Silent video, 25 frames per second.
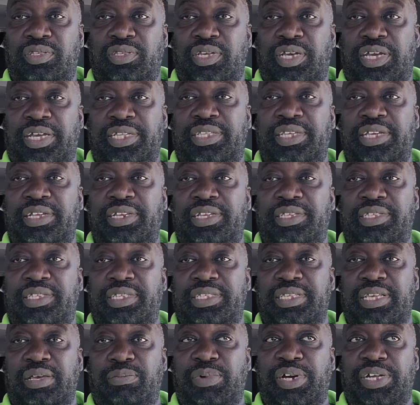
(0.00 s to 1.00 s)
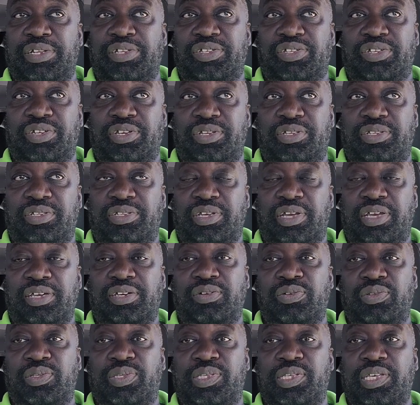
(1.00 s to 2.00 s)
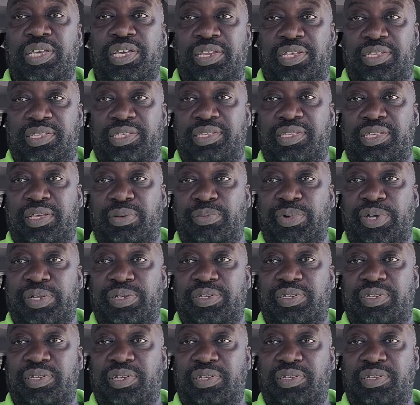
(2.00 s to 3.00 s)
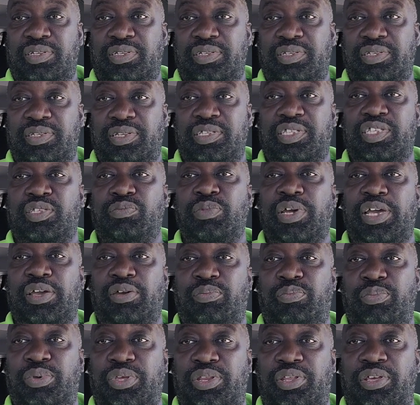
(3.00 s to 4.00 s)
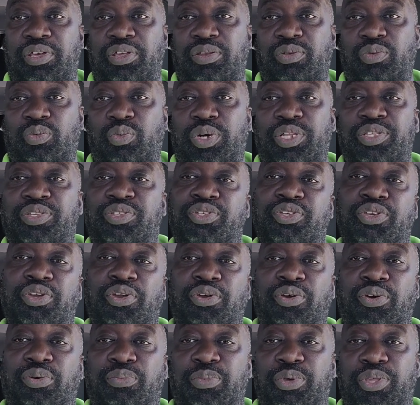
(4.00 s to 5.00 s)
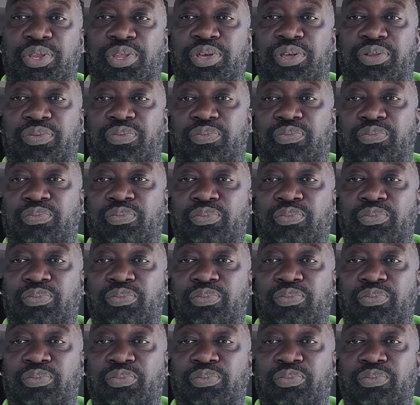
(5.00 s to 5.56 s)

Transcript: I think this is a mansion. I could say this is a mansion. That's my opinion. What's your opinion?